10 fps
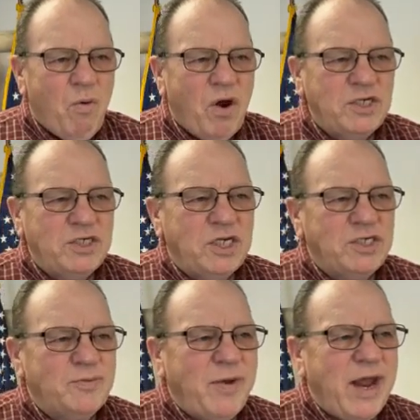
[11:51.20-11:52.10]
One
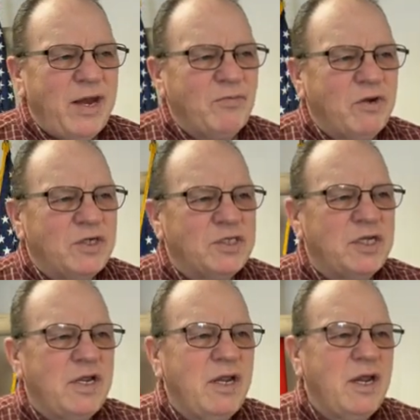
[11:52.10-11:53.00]
such man
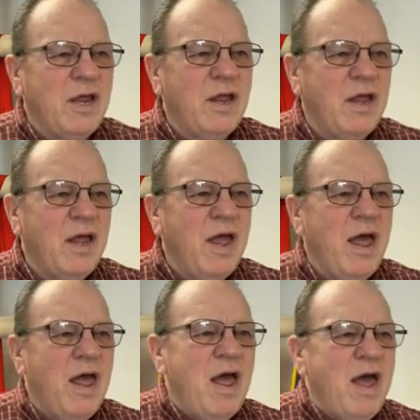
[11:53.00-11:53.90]
was
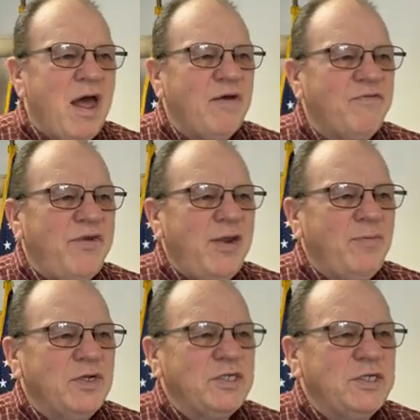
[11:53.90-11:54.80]
a
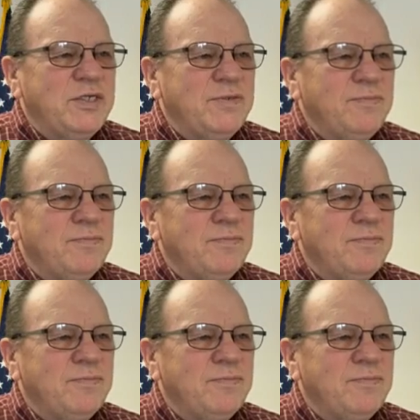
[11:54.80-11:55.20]
famous